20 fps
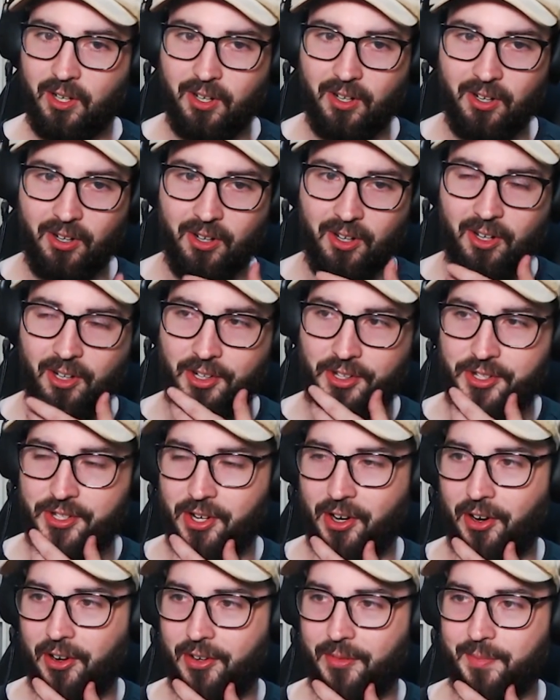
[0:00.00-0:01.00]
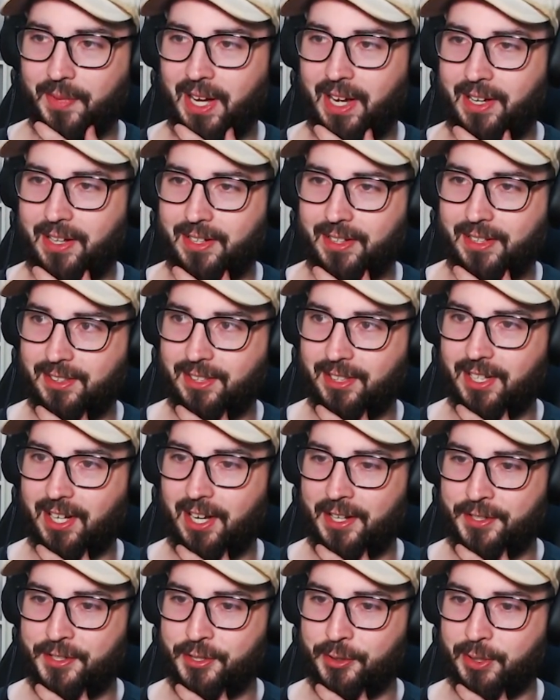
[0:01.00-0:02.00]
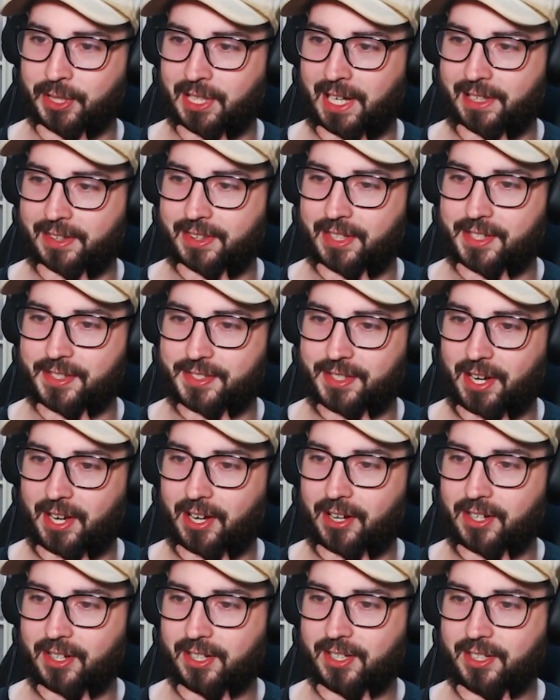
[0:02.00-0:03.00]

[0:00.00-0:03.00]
Oh, don't, mate. You can't do it like this now.